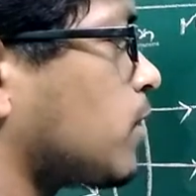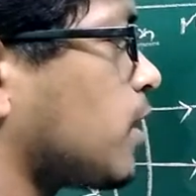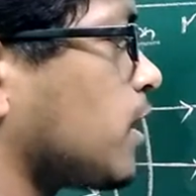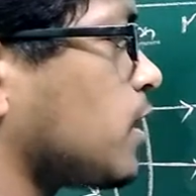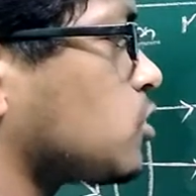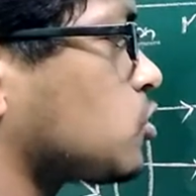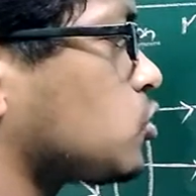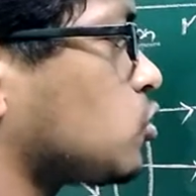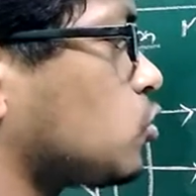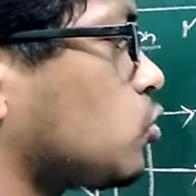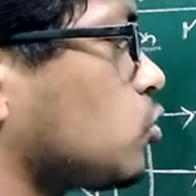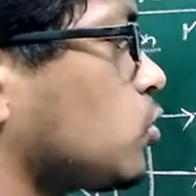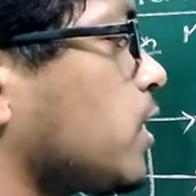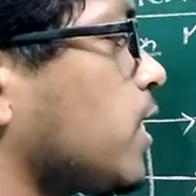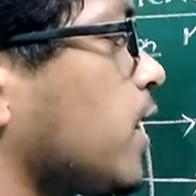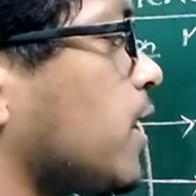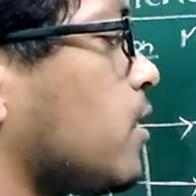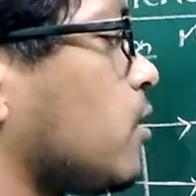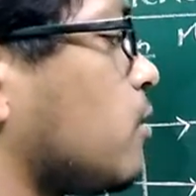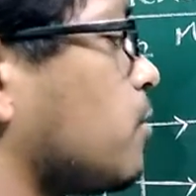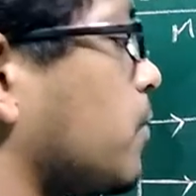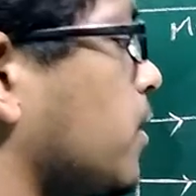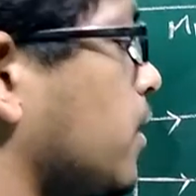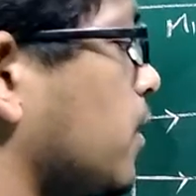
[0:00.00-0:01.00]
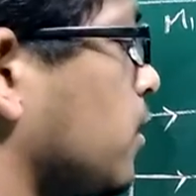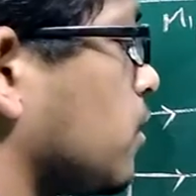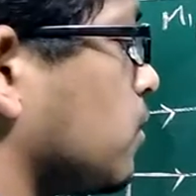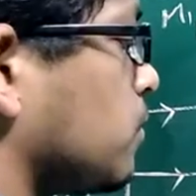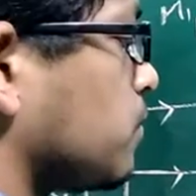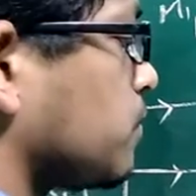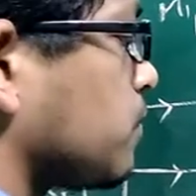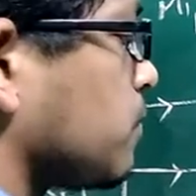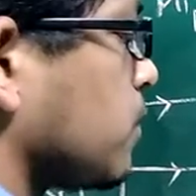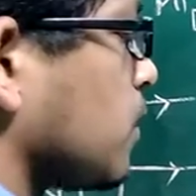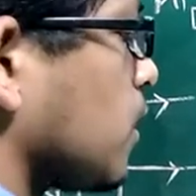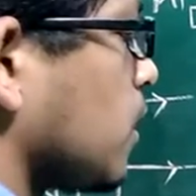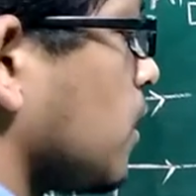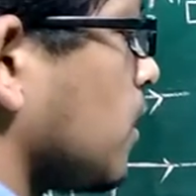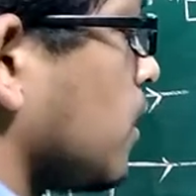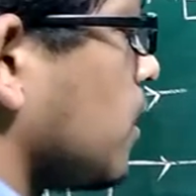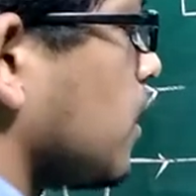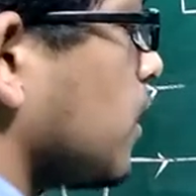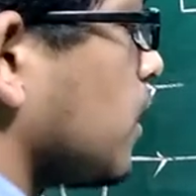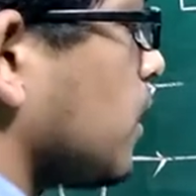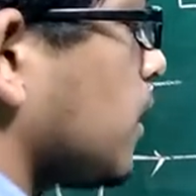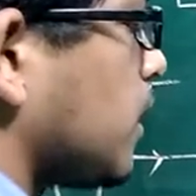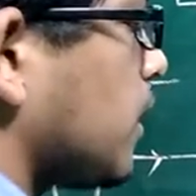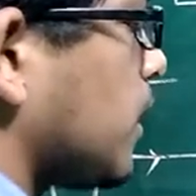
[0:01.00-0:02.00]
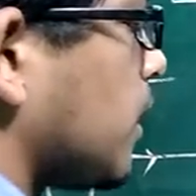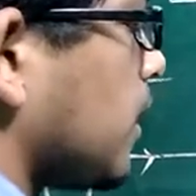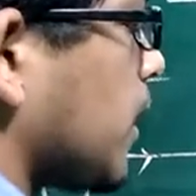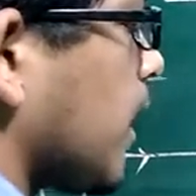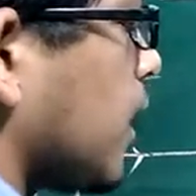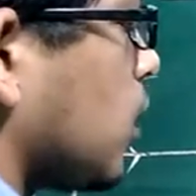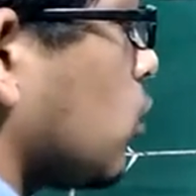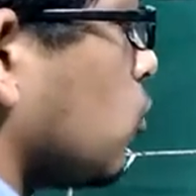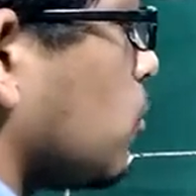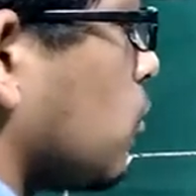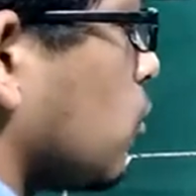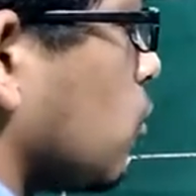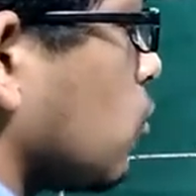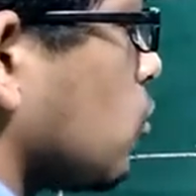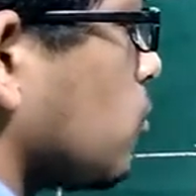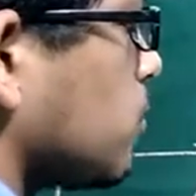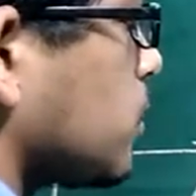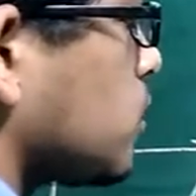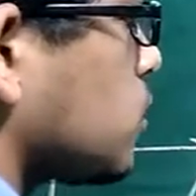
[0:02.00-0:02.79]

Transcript: denser to rarer medium. Try to follow me,